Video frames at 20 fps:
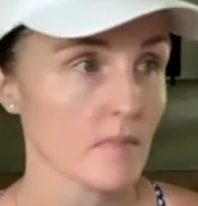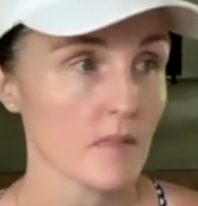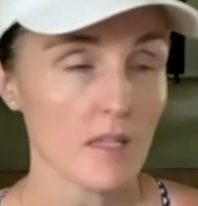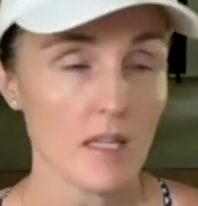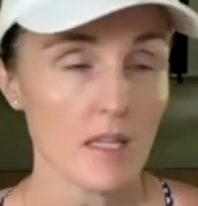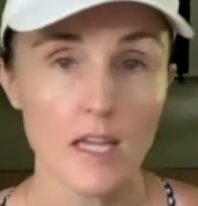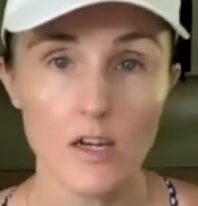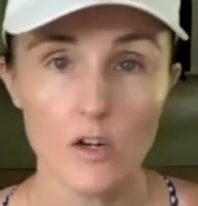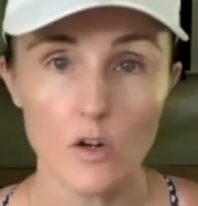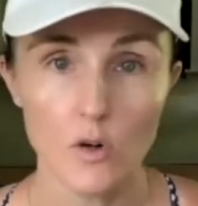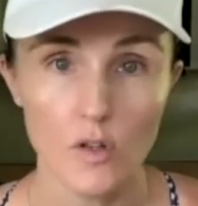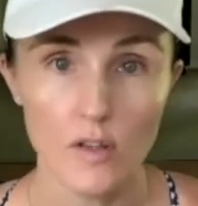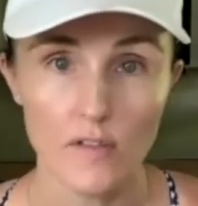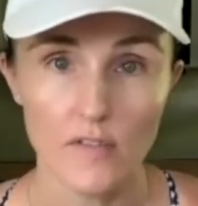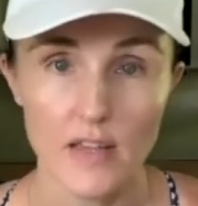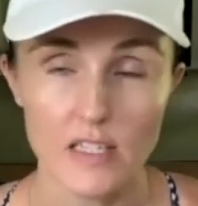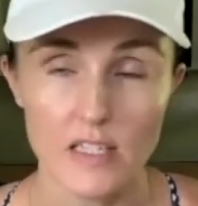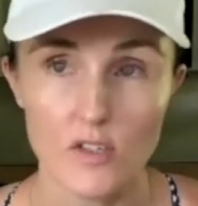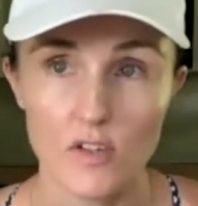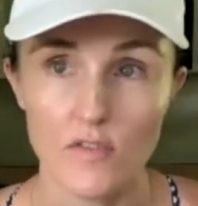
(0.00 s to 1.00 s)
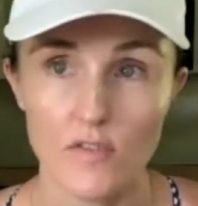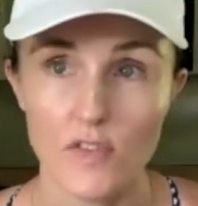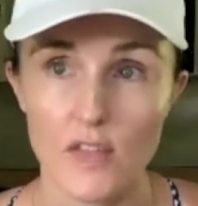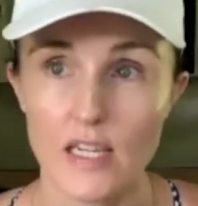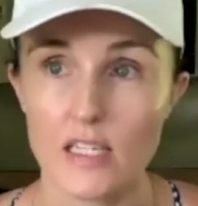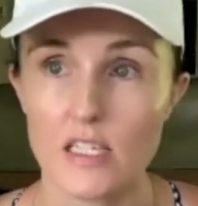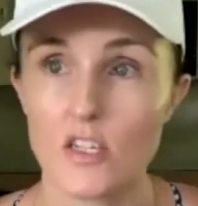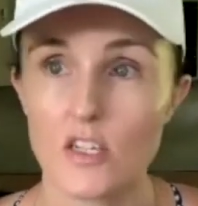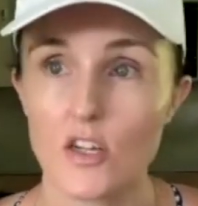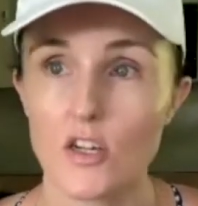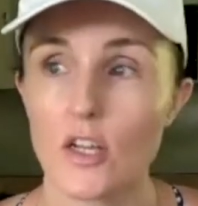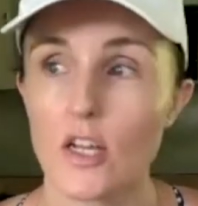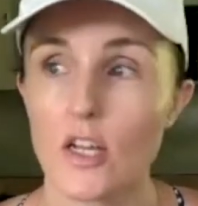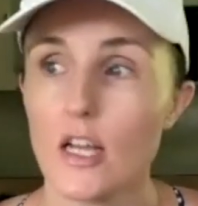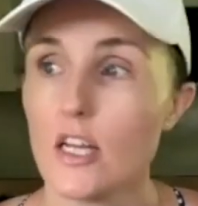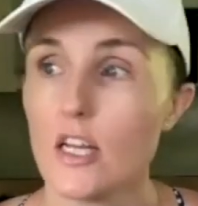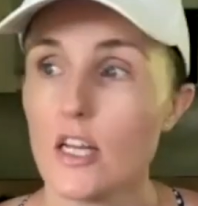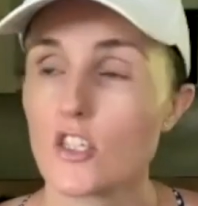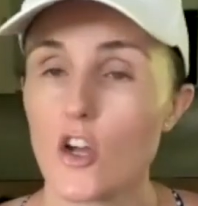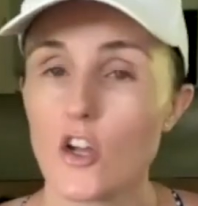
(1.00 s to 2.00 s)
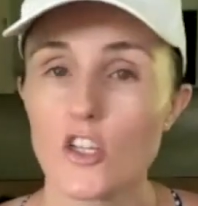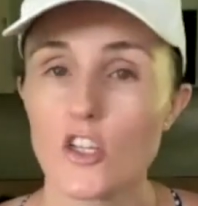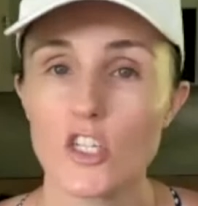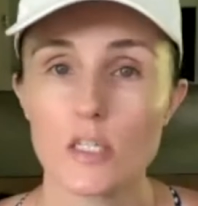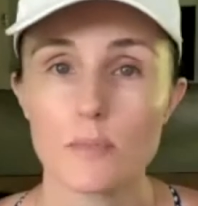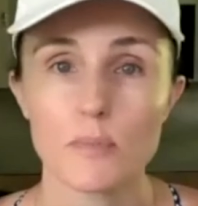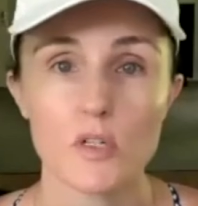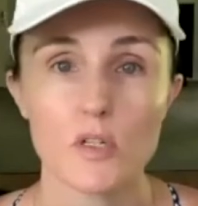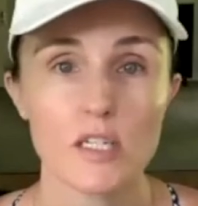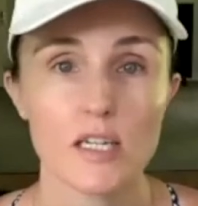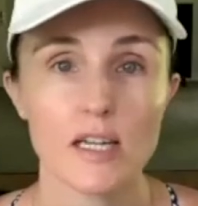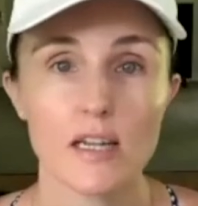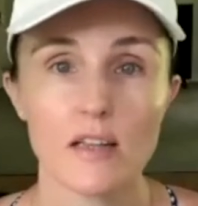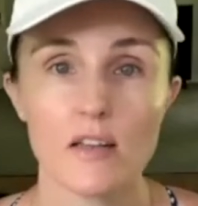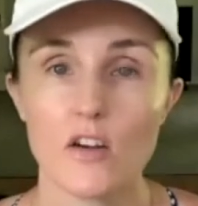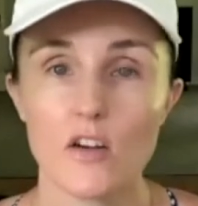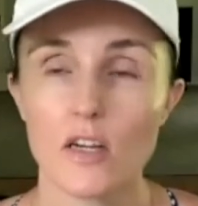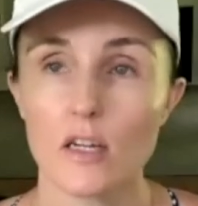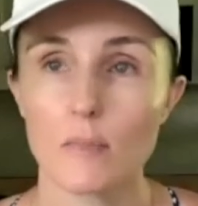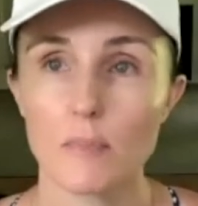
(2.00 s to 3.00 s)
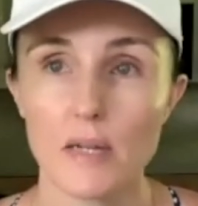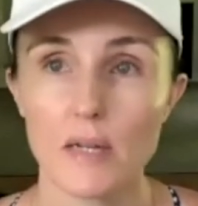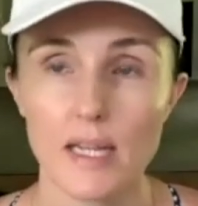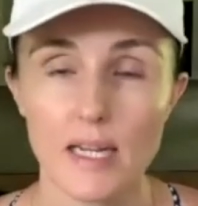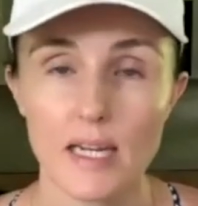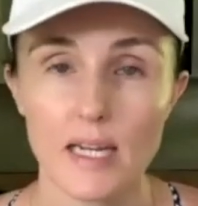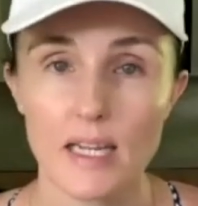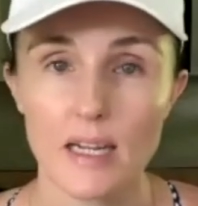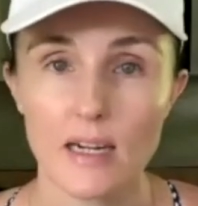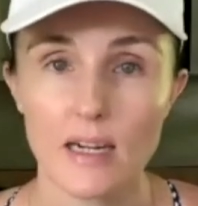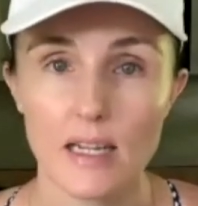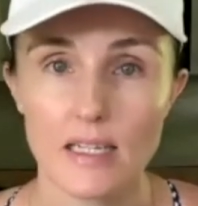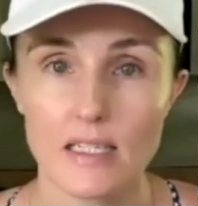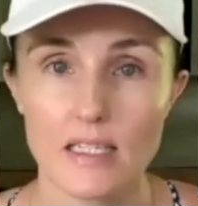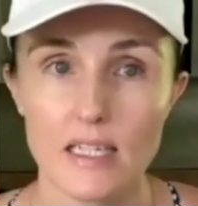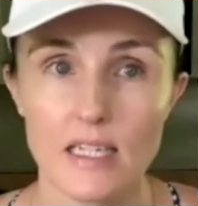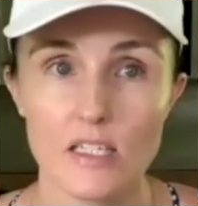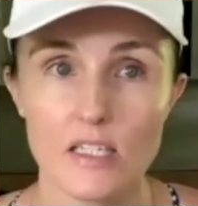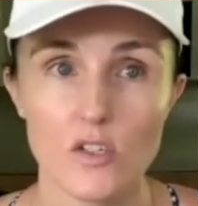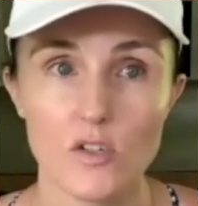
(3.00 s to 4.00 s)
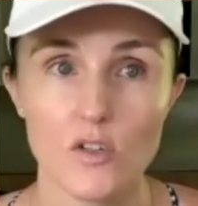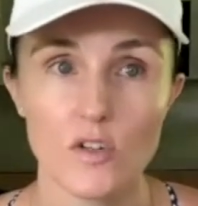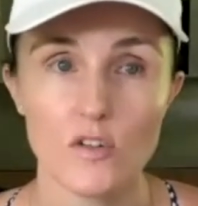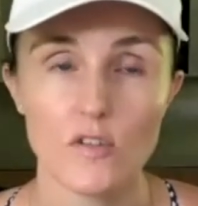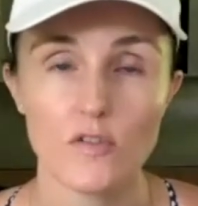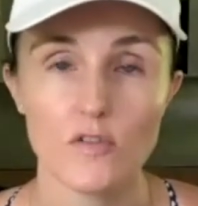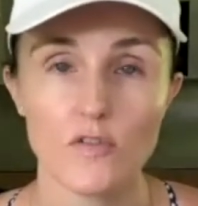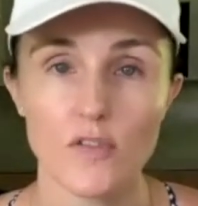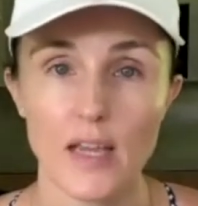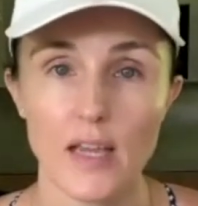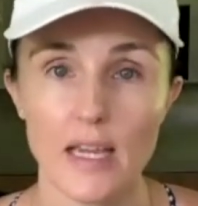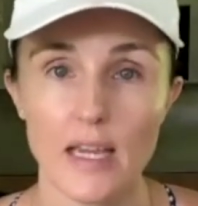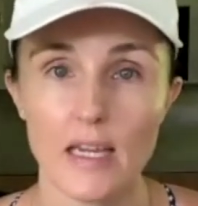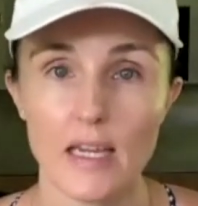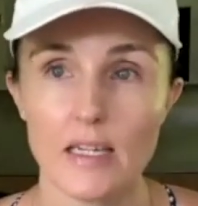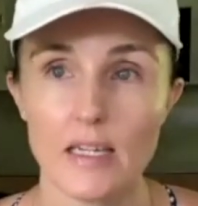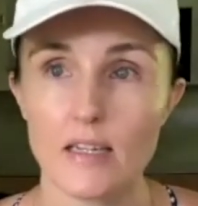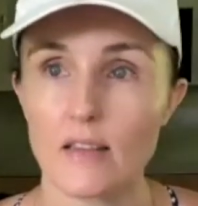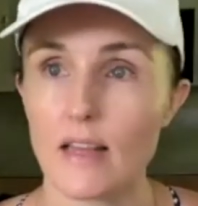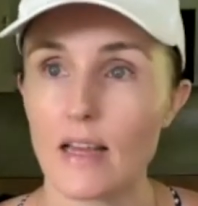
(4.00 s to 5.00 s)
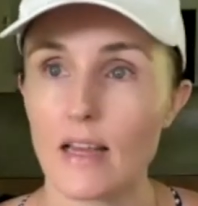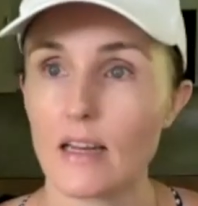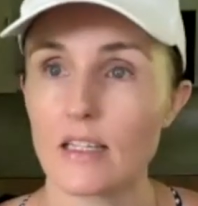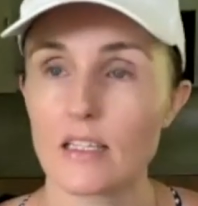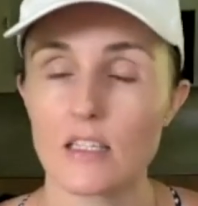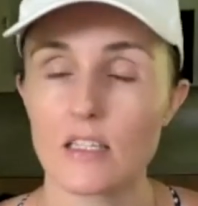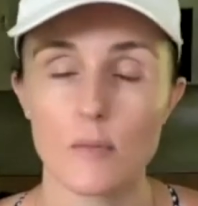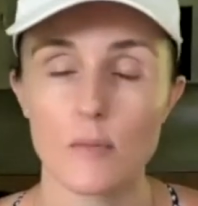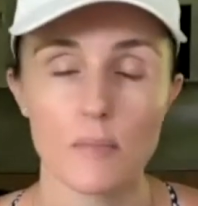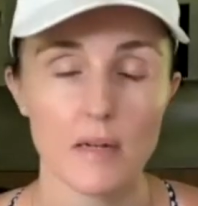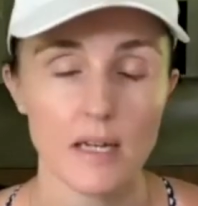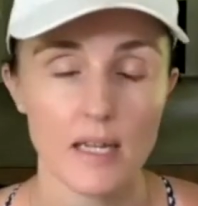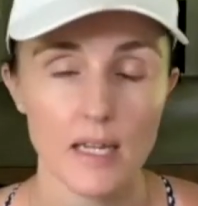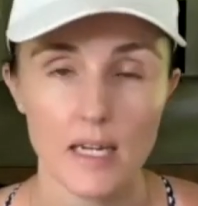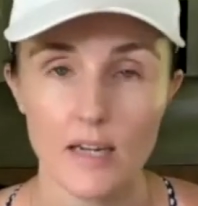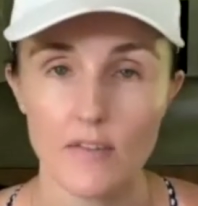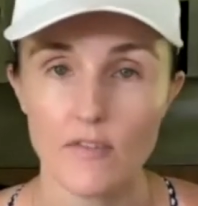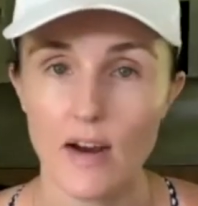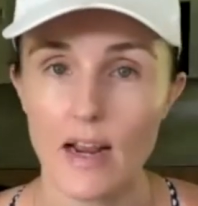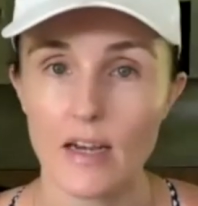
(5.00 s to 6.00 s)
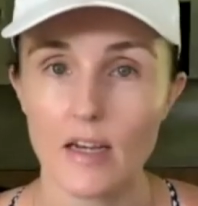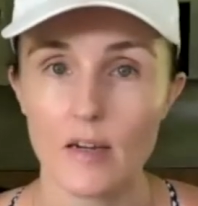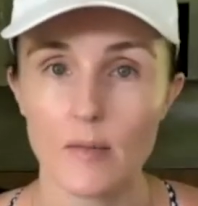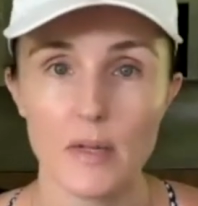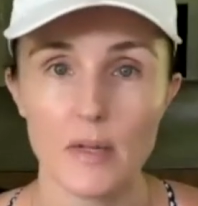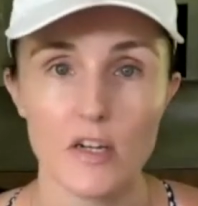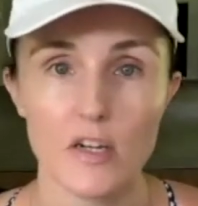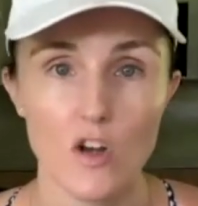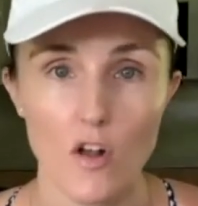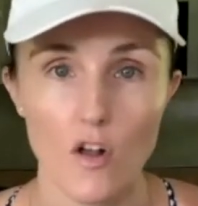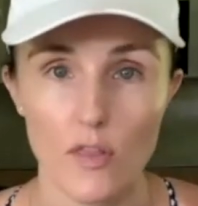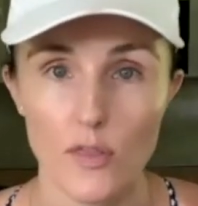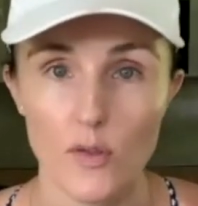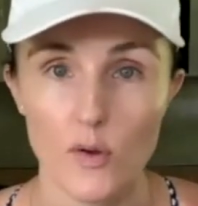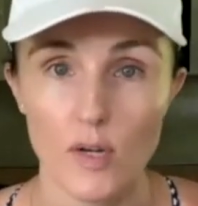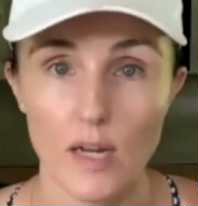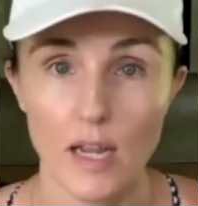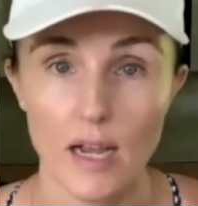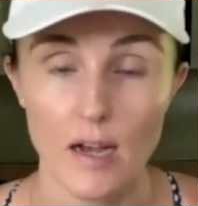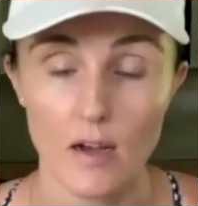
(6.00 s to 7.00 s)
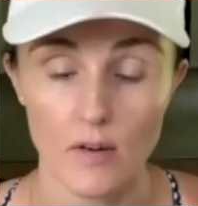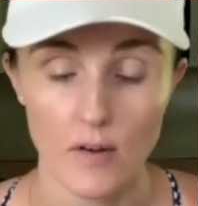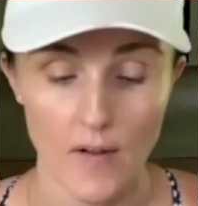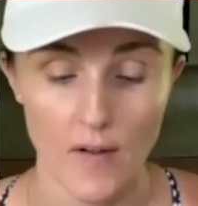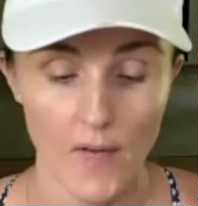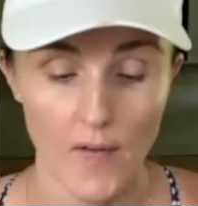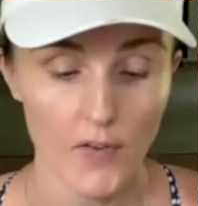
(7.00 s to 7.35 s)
and all of that sort of thing. So don't just put together a completely eclectic sort of feed that is completely random and not thought out.